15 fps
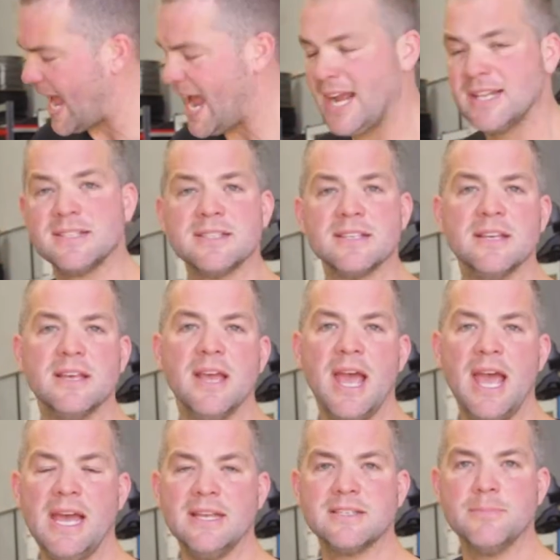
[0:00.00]
acts
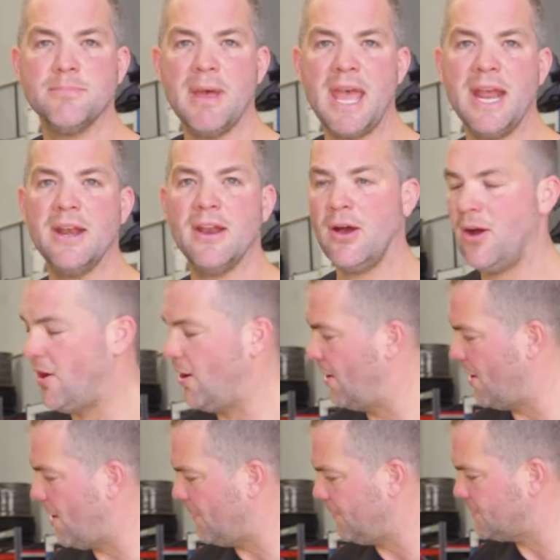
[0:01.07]
as a main
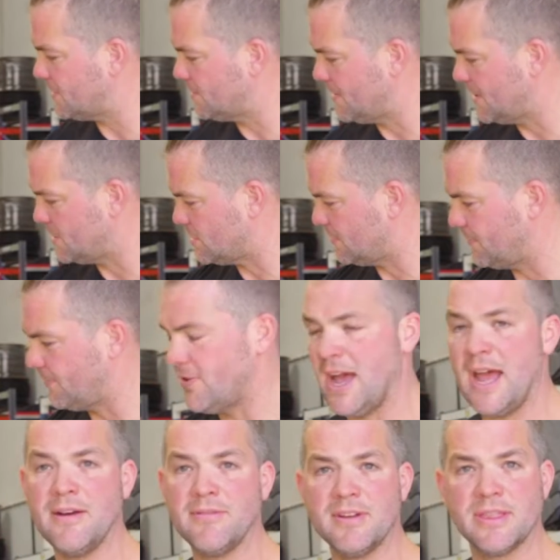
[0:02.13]
on-off switch for
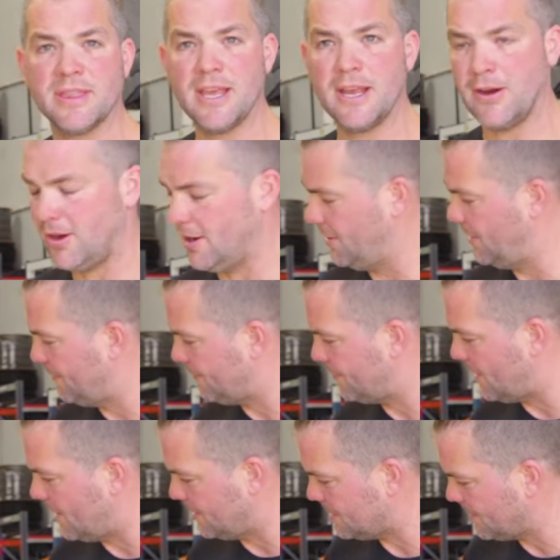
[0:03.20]
everything on the
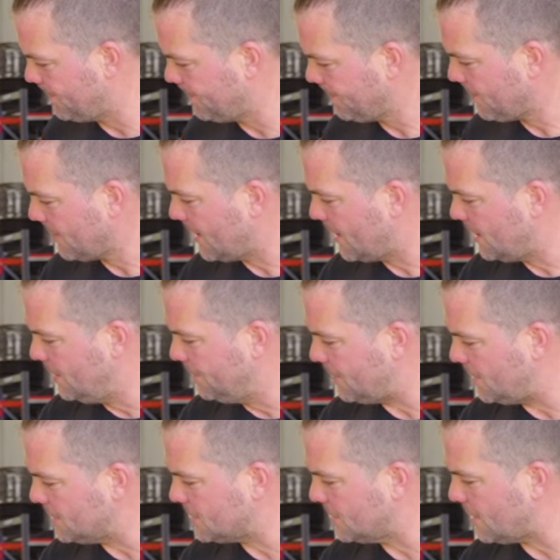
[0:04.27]
front. You've
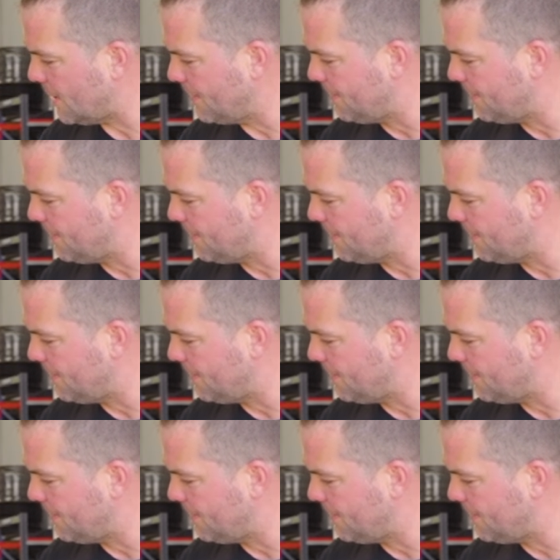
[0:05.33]
also got a